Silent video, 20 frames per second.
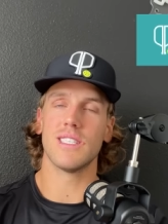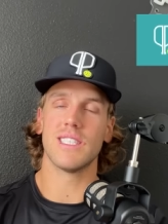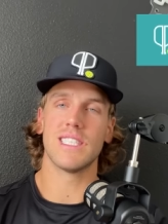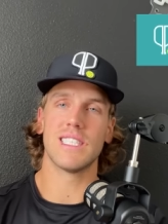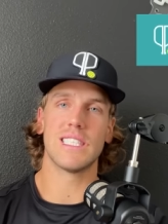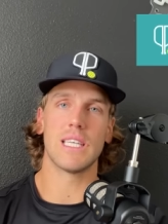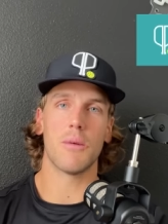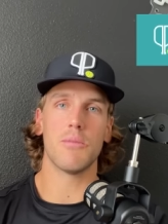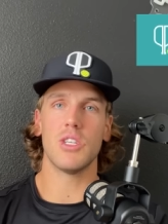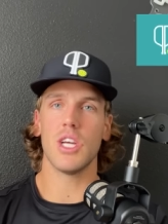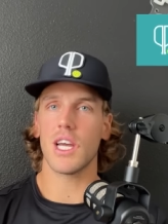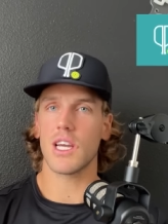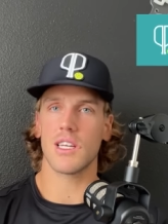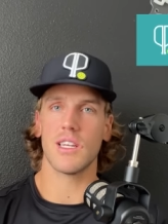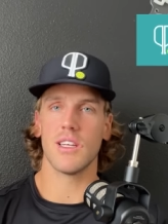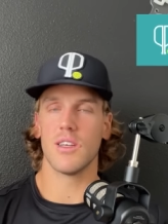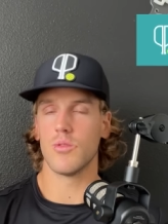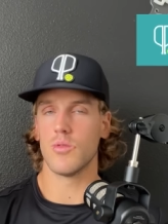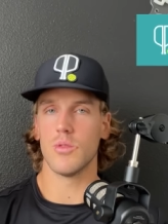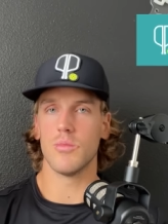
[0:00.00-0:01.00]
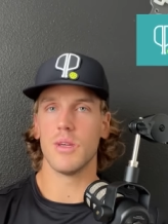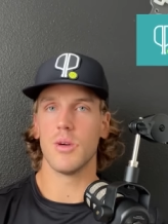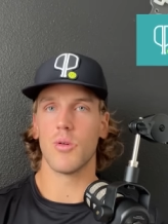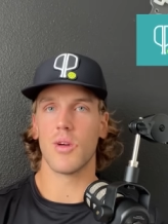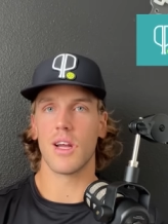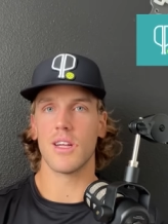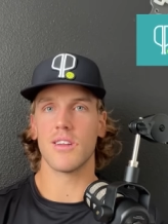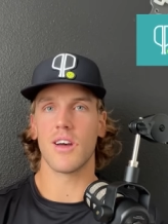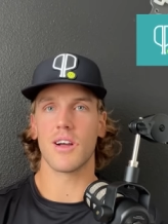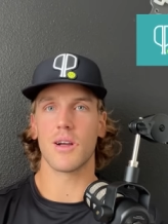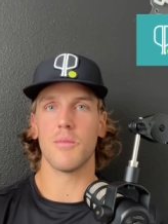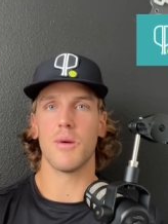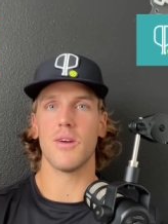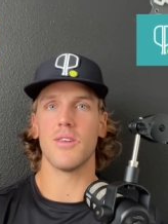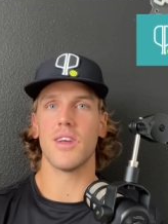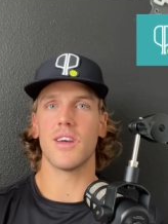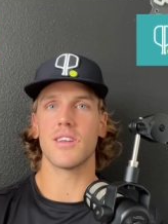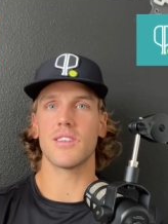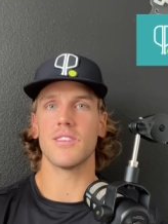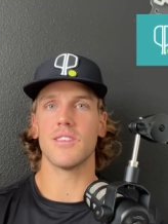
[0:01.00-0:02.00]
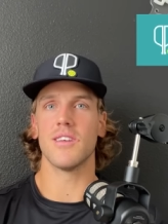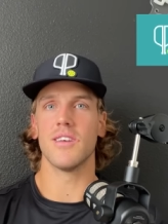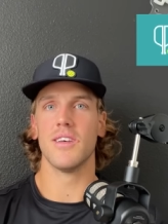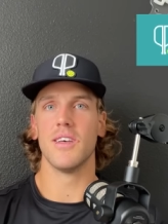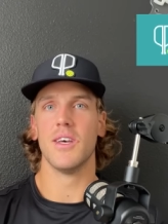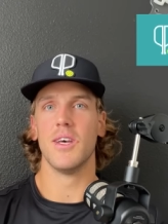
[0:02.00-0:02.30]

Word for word: subject will be what I talk about next.